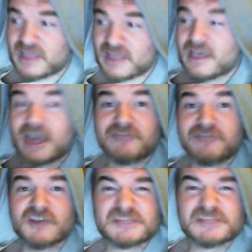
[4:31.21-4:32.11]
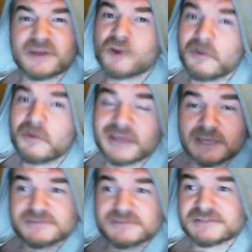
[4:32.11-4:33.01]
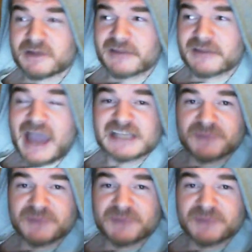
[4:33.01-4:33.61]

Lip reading: And if you can spread your memes better than I can spread